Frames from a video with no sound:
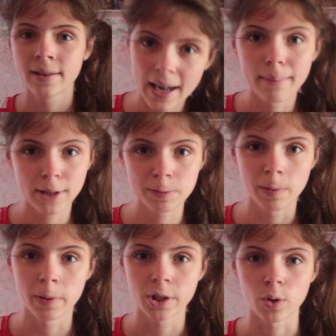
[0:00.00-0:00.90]
And I'm
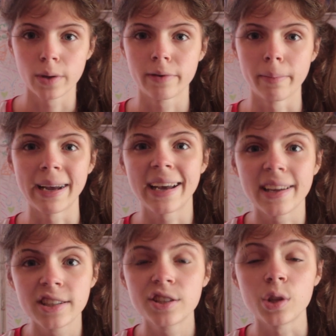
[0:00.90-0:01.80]
super mature for my
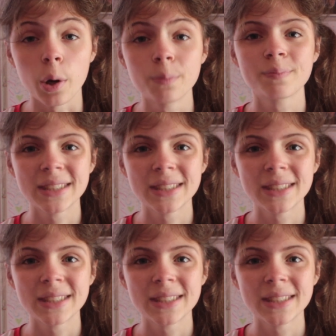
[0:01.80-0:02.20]
age, so.